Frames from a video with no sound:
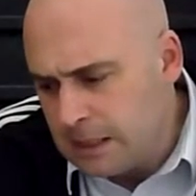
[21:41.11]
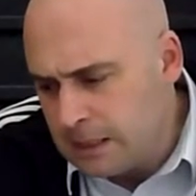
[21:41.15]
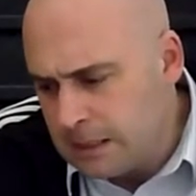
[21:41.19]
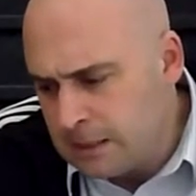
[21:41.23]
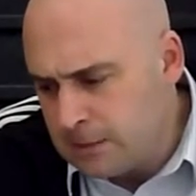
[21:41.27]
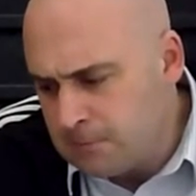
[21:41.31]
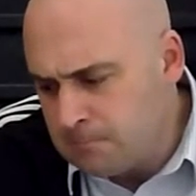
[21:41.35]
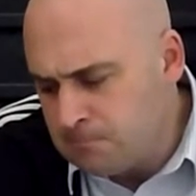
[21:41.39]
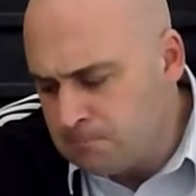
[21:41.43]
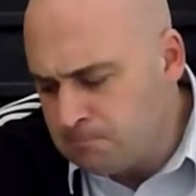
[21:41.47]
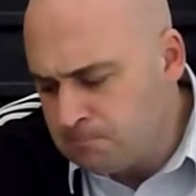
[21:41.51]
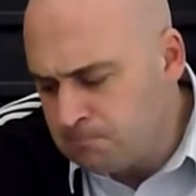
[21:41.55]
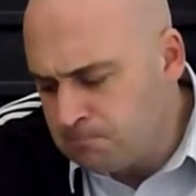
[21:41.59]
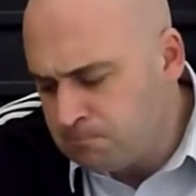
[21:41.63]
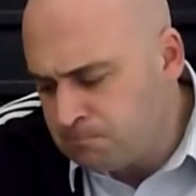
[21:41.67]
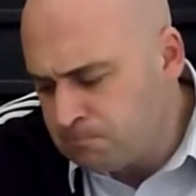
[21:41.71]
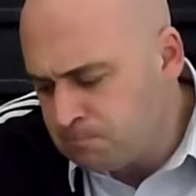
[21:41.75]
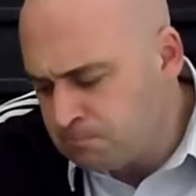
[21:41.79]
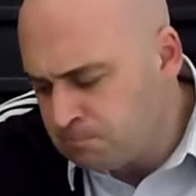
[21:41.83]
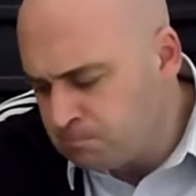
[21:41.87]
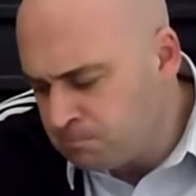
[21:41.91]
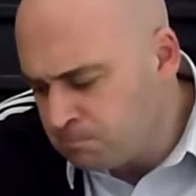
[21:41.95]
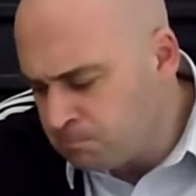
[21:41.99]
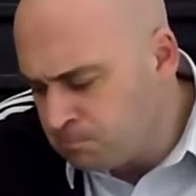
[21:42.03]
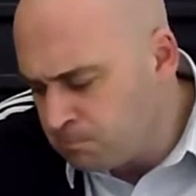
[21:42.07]
Um,
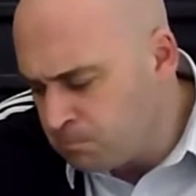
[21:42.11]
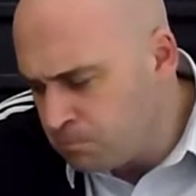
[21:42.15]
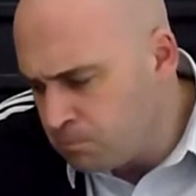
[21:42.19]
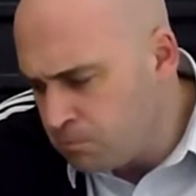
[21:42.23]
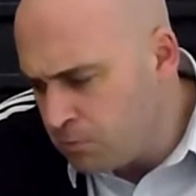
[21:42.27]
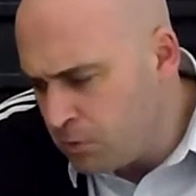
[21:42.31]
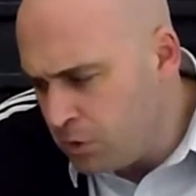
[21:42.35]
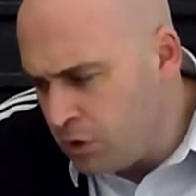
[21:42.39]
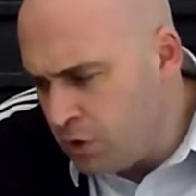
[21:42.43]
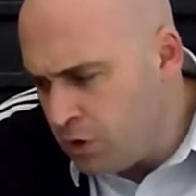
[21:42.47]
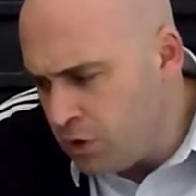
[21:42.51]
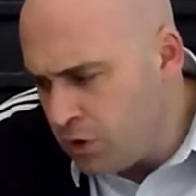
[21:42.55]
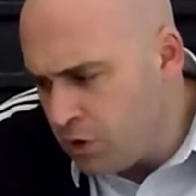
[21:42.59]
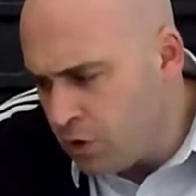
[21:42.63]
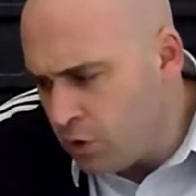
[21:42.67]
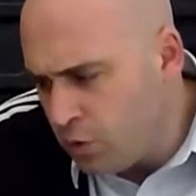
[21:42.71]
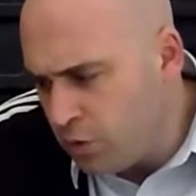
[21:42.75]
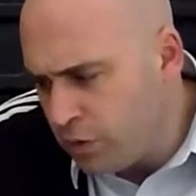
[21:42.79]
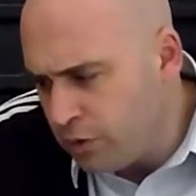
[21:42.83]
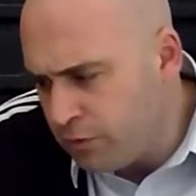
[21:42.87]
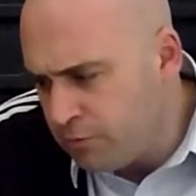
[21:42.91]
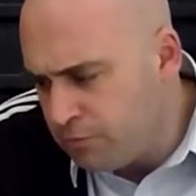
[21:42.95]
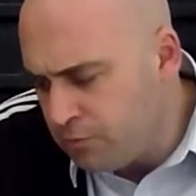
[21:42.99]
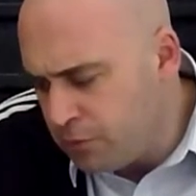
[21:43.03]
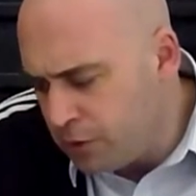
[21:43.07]
you
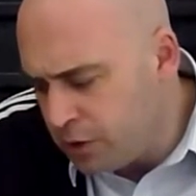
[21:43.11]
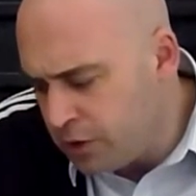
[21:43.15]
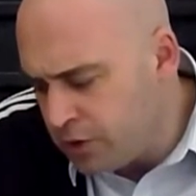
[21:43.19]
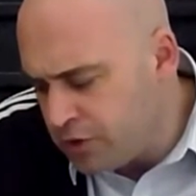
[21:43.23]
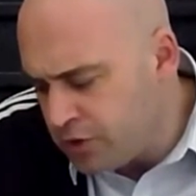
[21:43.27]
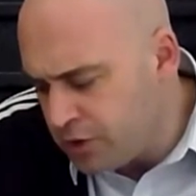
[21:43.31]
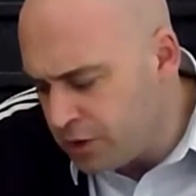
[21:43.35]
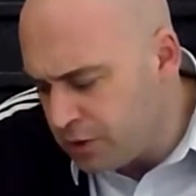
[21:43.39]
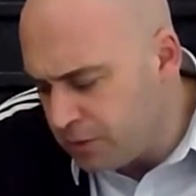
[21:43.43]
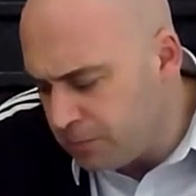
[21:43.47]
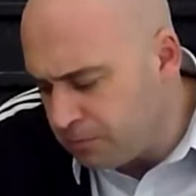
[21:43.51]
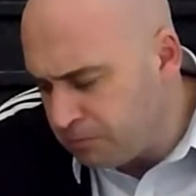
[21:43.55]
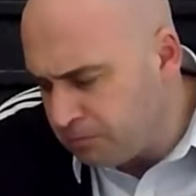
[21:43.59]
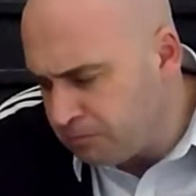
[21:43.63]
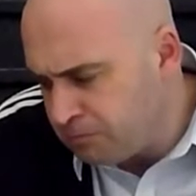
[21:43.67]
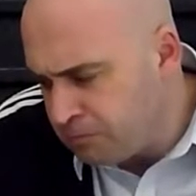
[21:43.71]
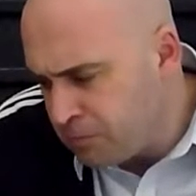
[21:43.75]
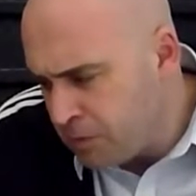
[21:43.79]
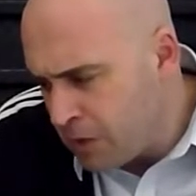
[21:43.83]
know, with Buddhism,